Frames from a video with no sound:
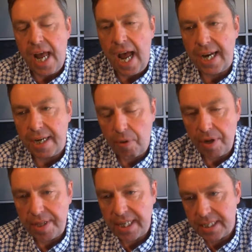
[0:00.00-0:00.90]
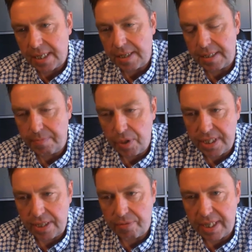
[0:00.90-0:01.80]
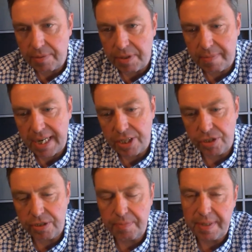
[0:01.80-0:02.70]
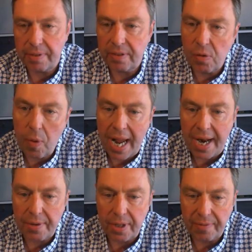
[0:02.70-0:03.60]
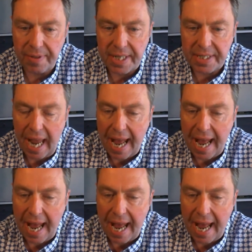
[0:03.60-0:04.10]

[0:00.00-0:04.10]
And one of the things points I really want to make sure people are aware of is that